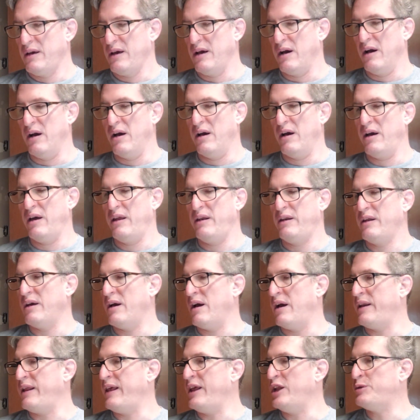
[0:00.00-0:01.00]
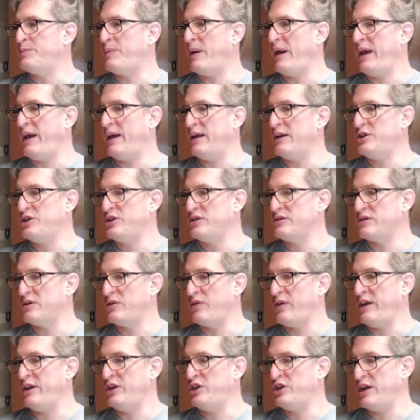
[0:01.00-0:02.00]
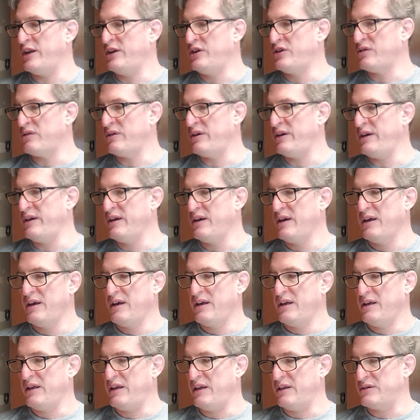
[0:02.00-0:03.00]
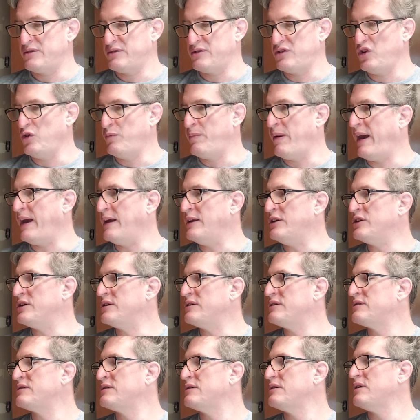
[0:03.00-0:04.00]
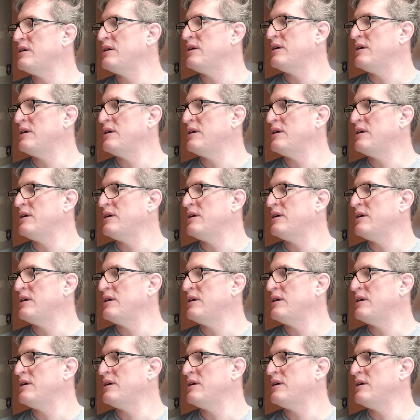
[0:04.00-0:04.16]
on each page. So each entry is 2 pages.